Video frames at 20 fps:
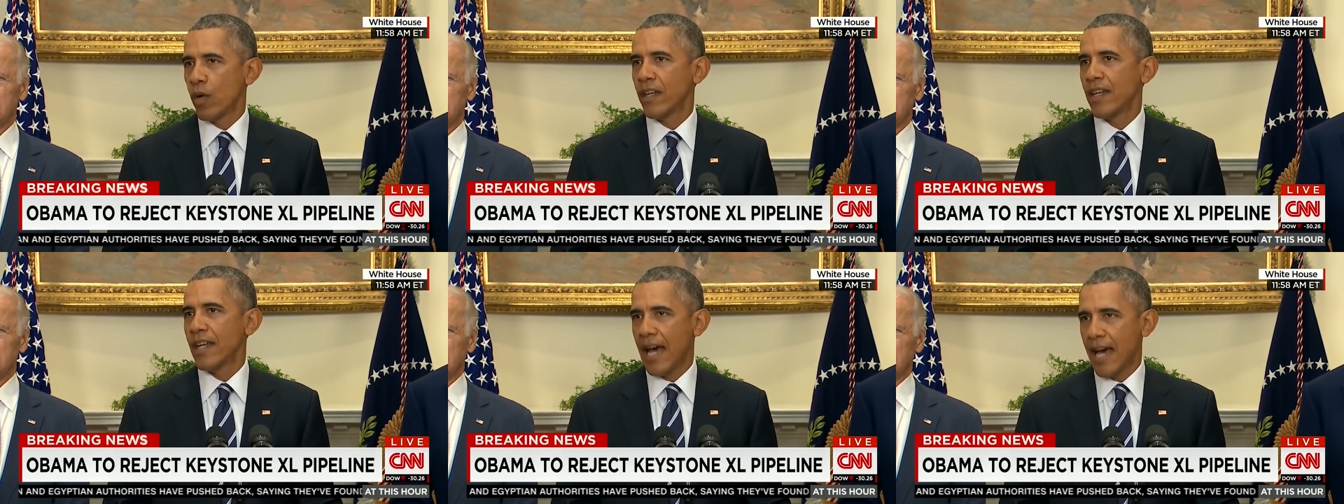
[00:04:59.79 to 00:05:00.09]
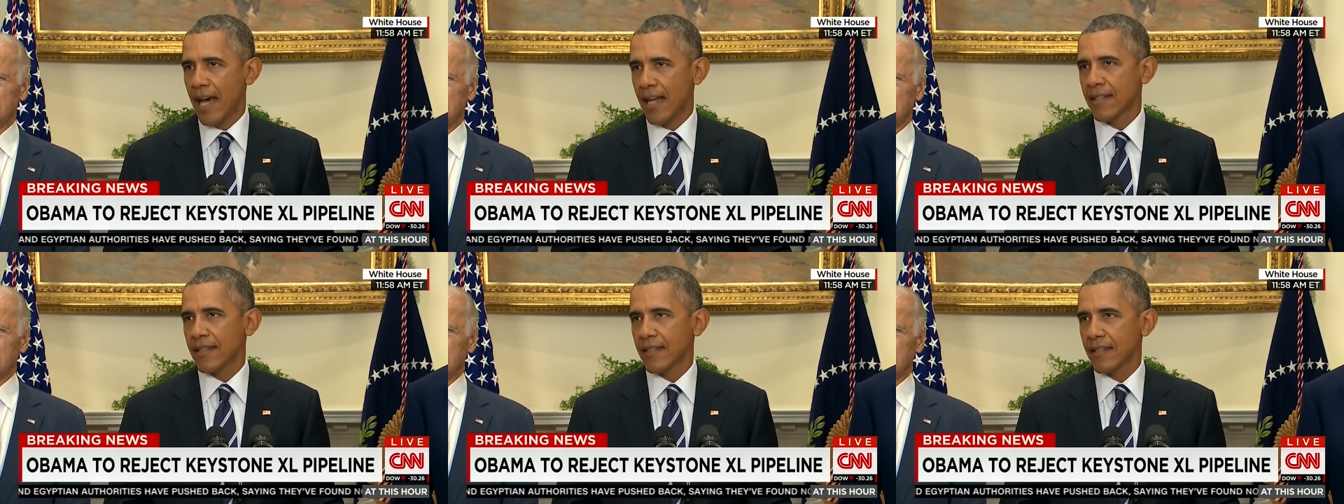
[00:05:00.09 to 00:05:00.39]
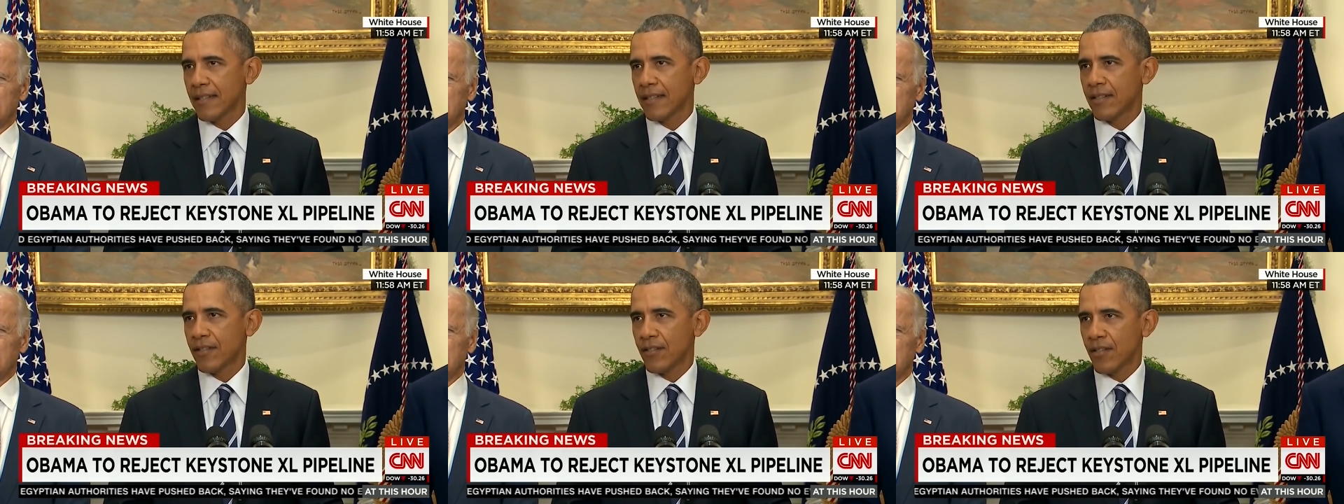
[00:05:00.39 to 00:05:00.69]
would
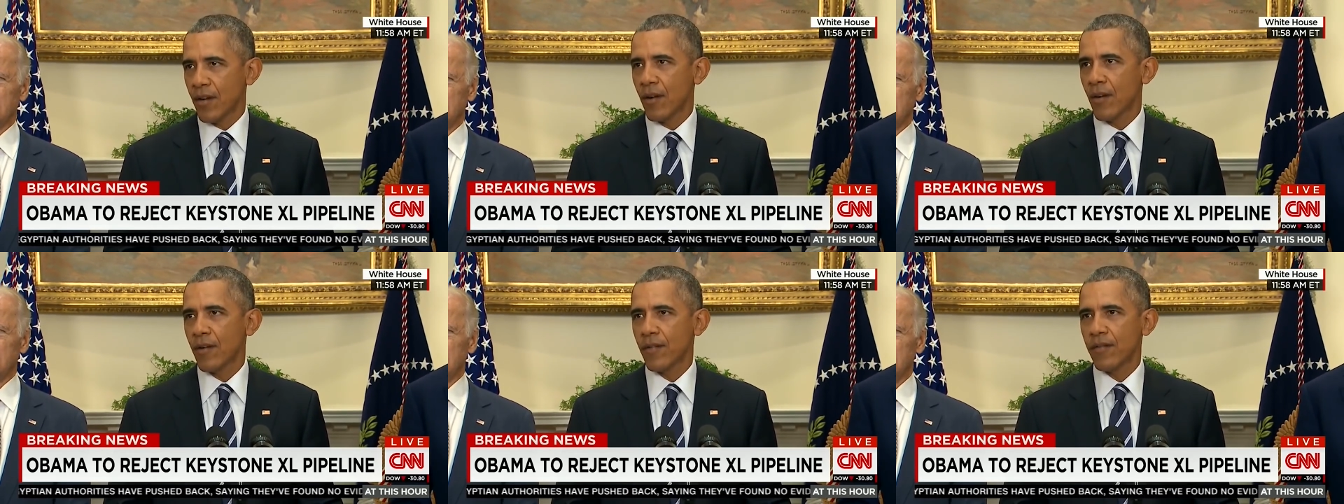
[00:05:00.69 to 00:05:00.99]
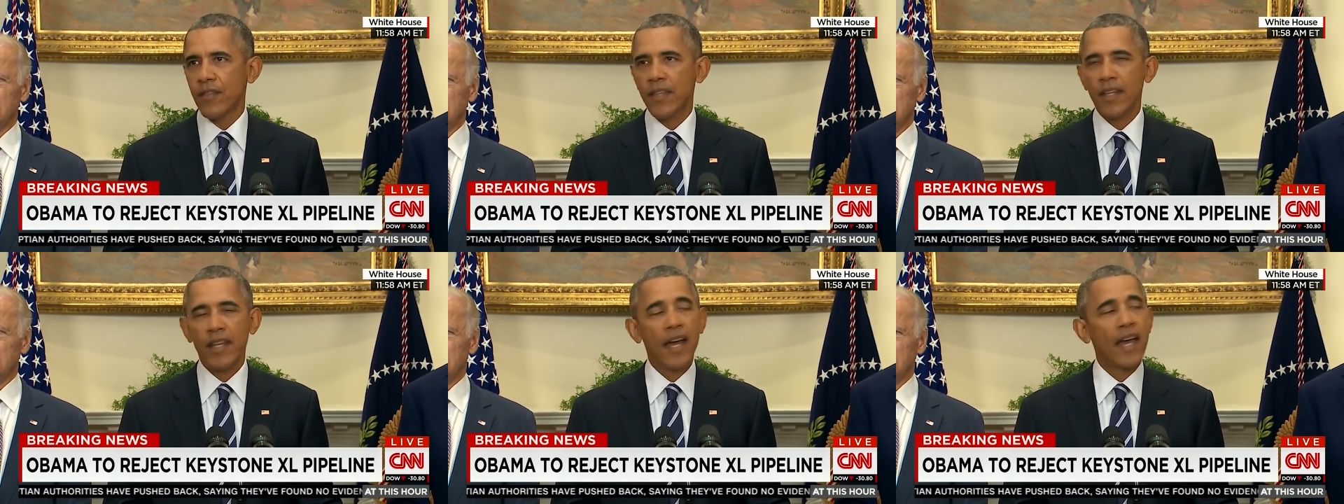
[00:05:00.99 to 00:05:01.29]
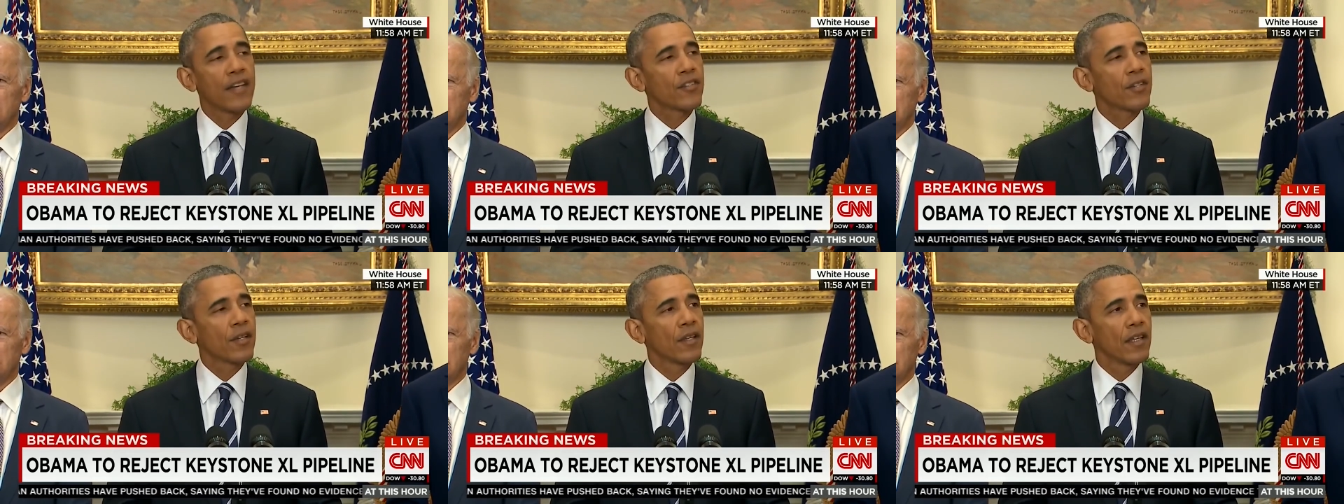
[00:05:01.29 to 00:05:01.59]
not serve
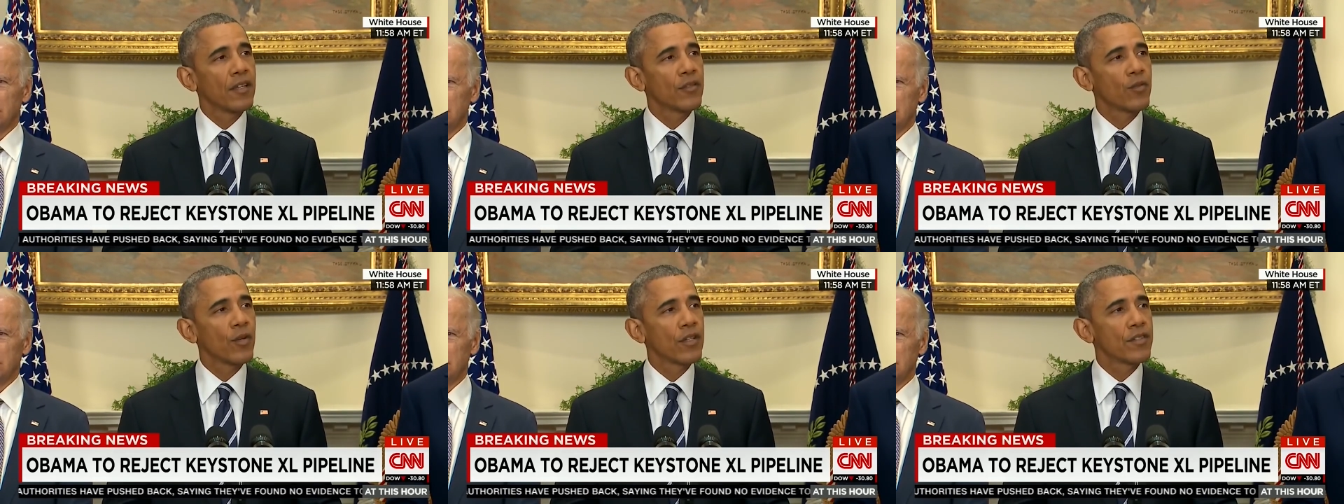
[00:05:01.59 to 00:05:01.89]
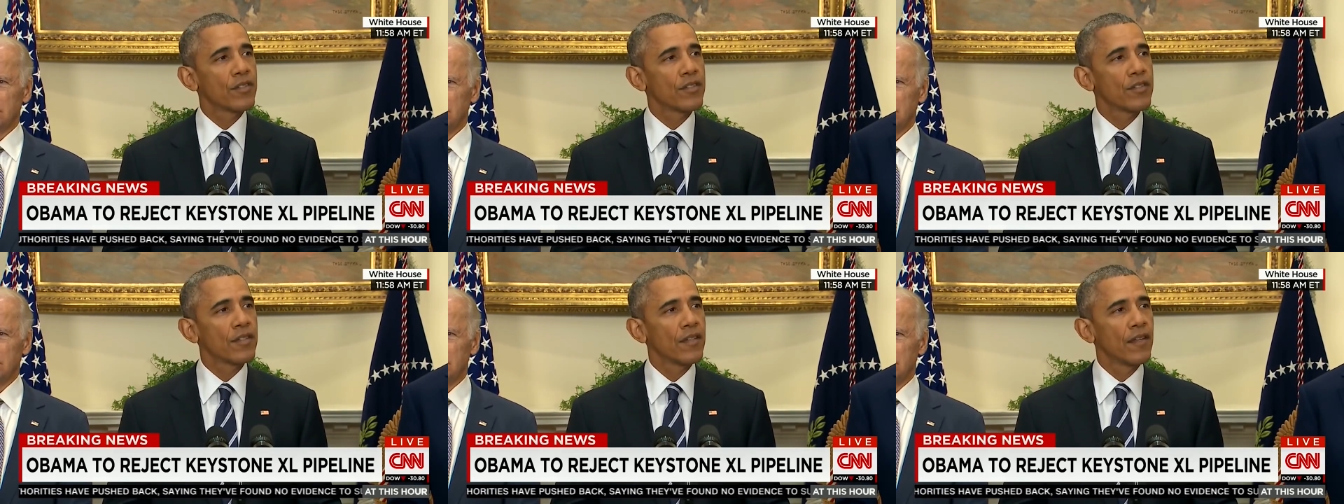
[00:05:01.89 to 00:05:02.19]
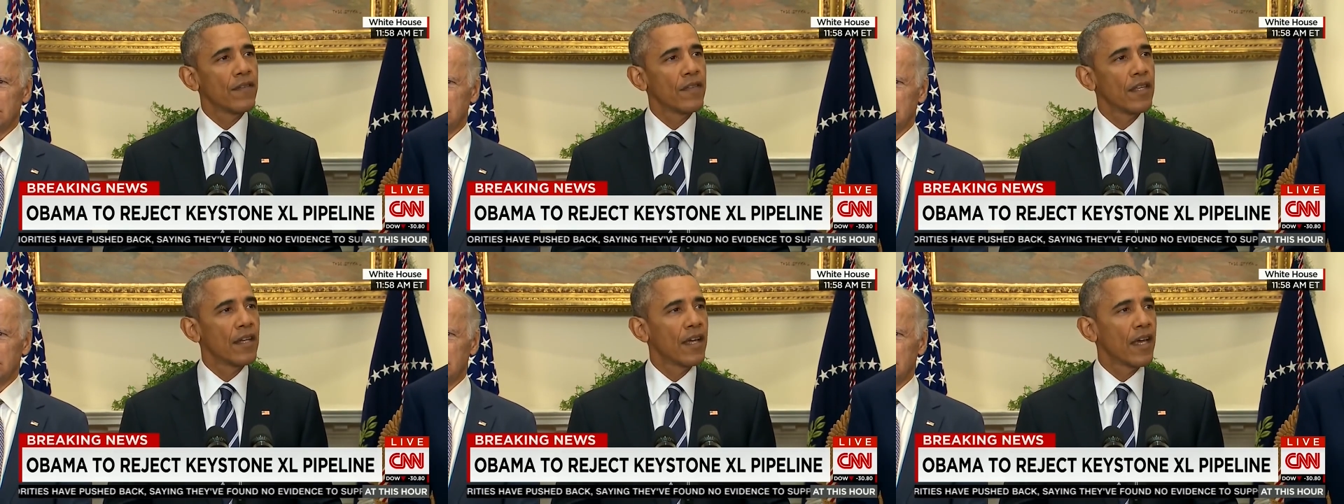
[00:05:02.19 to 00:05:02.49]
the national
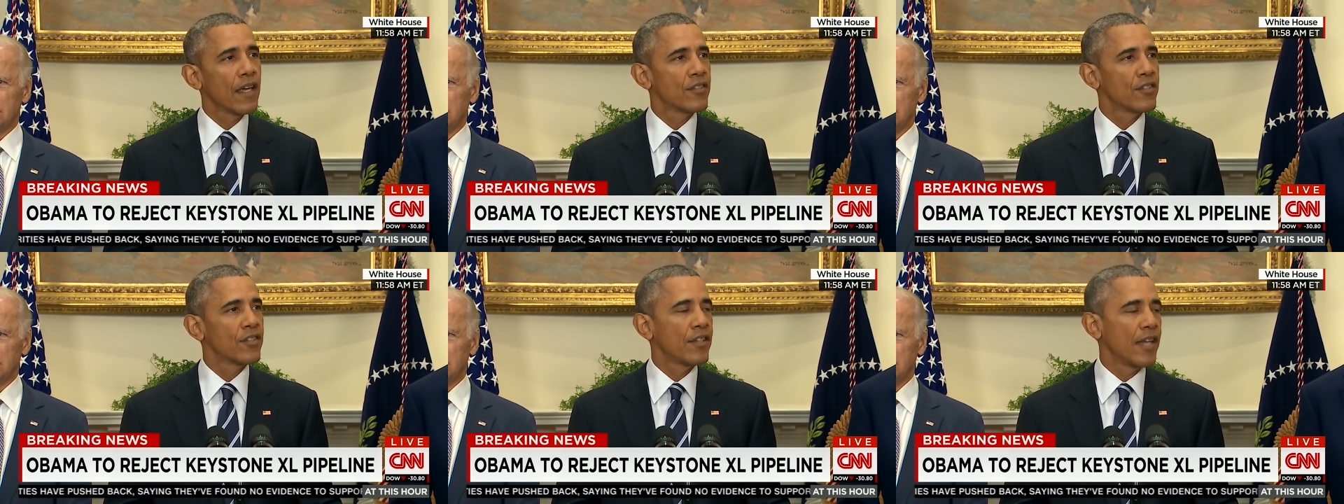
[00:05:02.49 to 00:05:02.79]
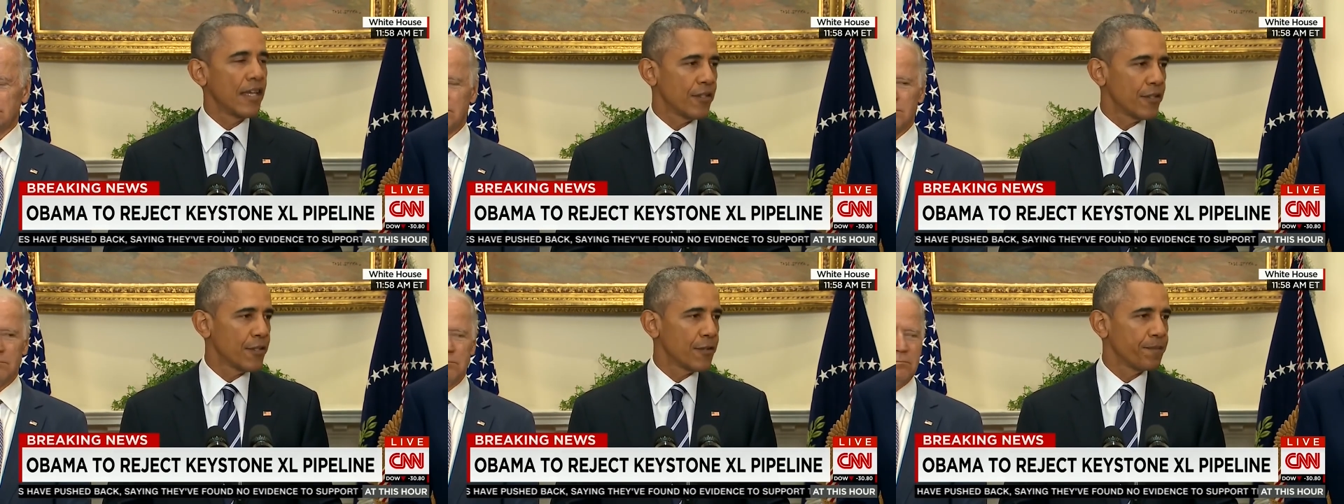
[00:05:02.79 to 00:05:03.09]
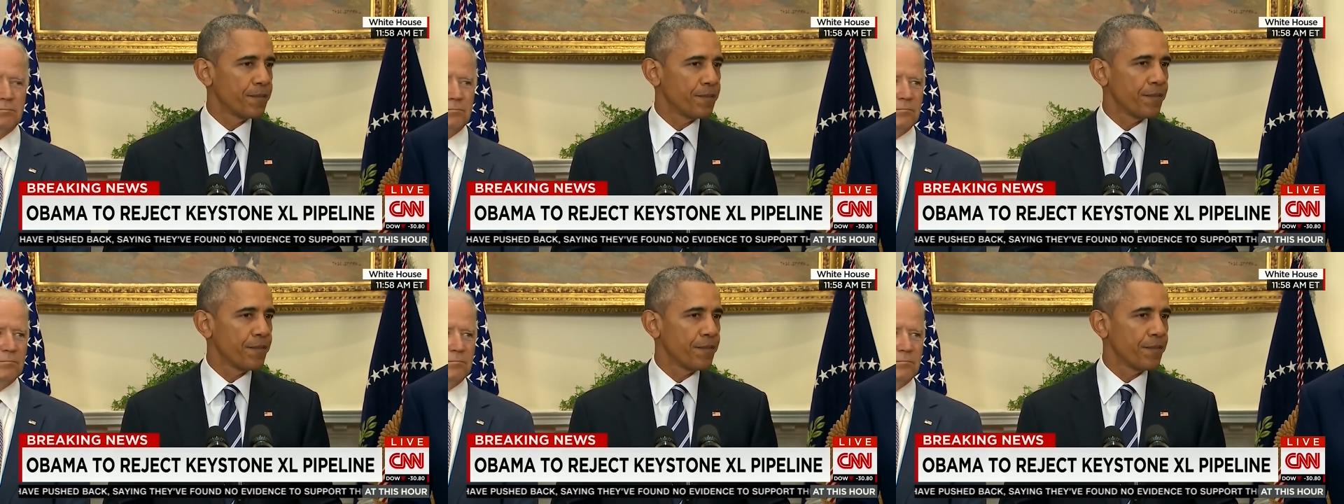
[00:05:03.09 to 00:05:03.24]
interests of the United States.